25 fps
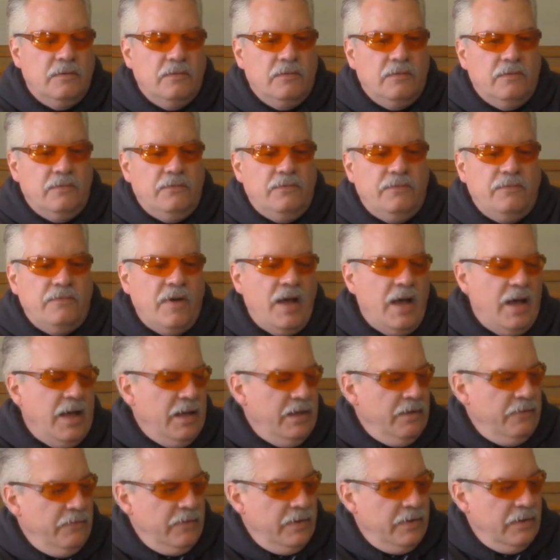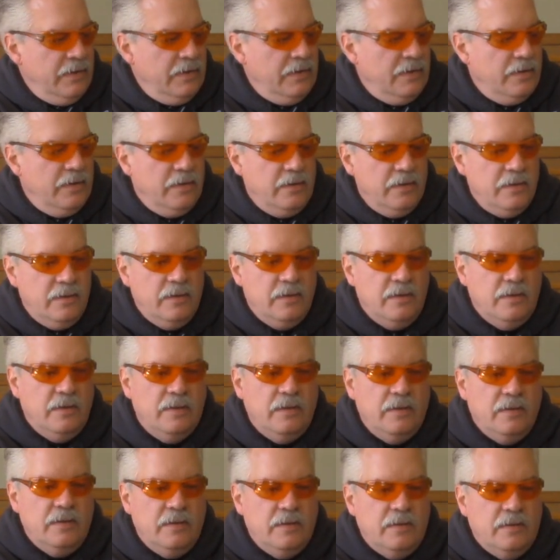five,
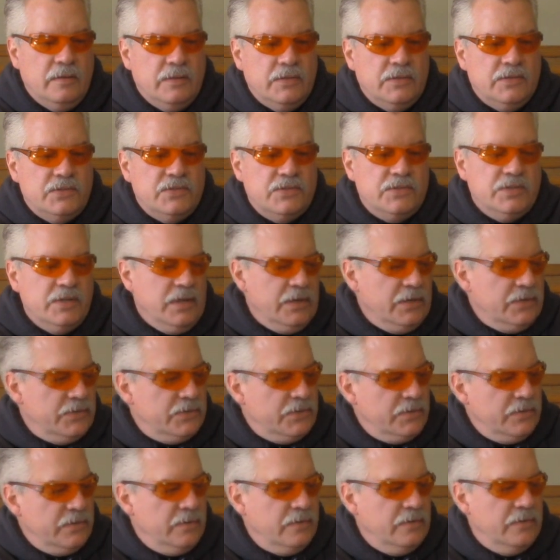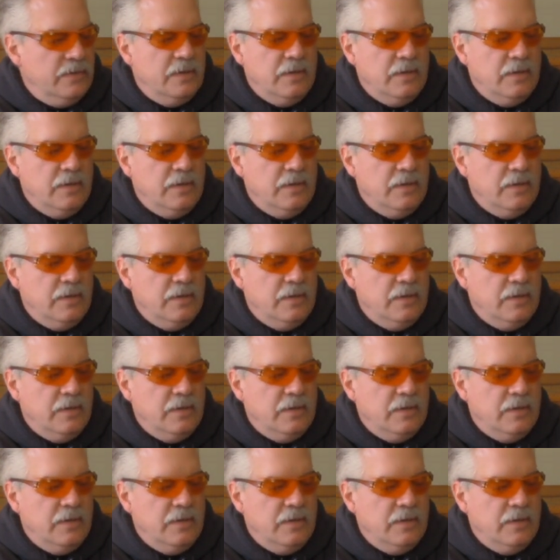six,